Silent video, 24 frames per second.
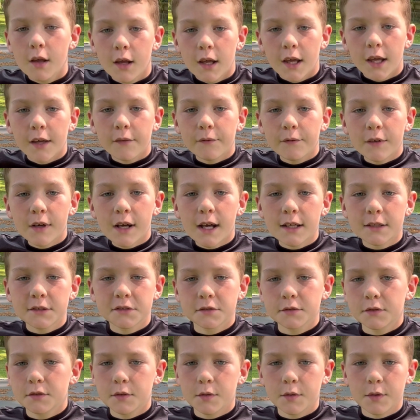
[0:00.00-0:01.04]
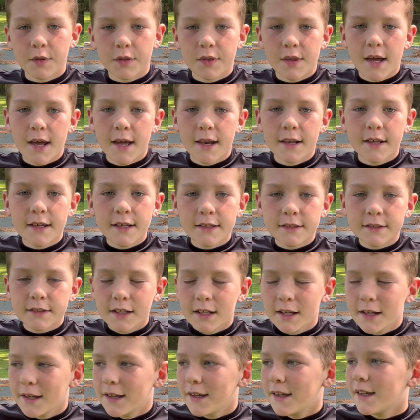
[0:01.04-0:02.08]
If you guys don't know what that is,
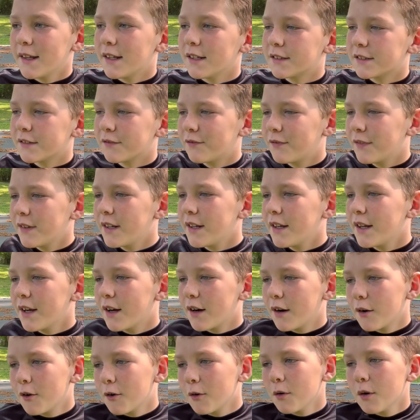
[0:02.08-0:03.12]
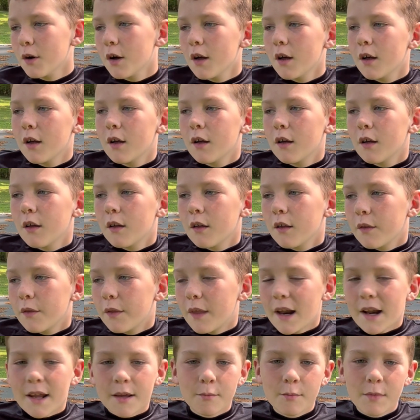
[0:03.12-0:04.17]
it is a video
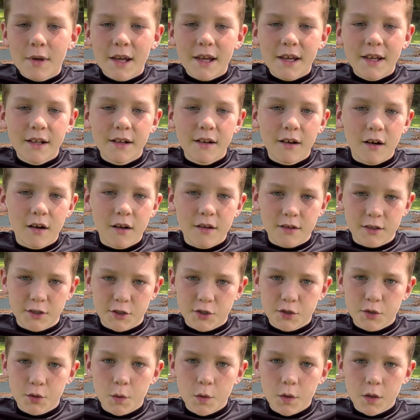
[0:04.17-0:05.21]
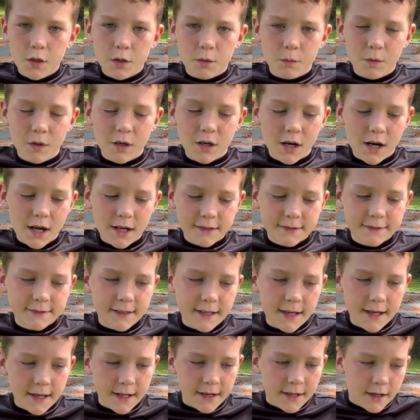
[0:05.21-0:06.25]
that I made on a short where I
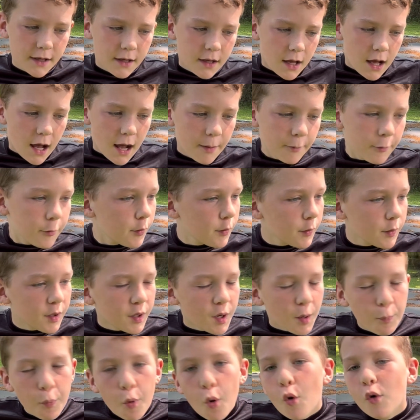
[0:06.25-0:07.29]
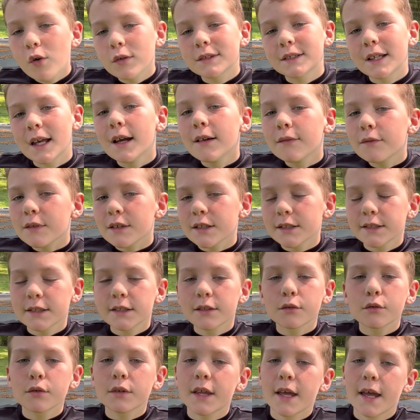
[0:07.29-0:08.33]
said I'm doing pulls every
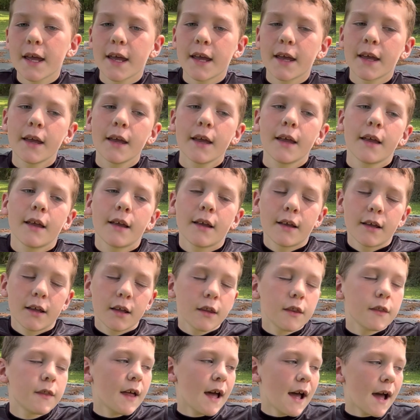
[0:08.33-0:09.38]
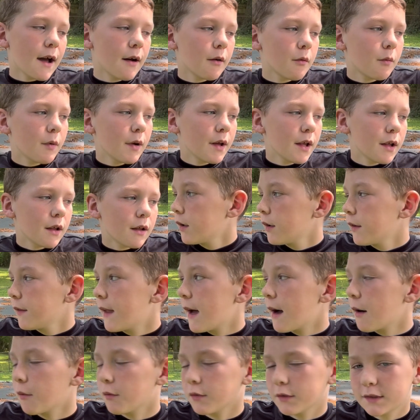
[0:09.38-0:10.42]
single day that will
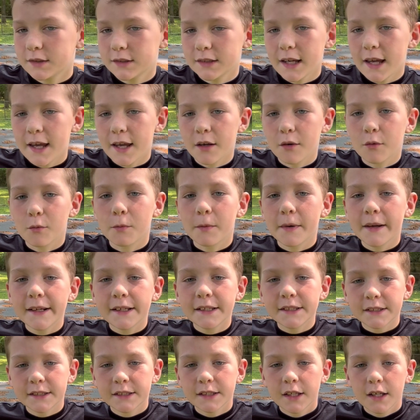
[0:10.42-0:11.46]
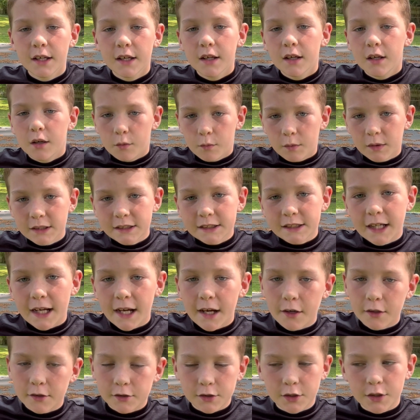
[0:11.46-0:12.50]
that will say which which
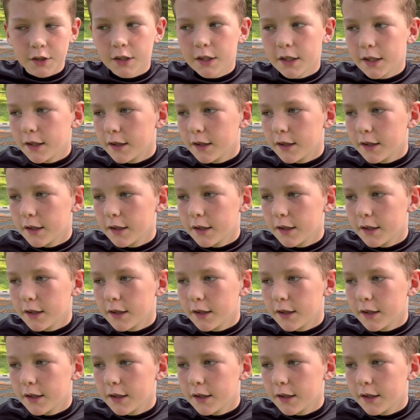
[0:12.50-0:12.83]
character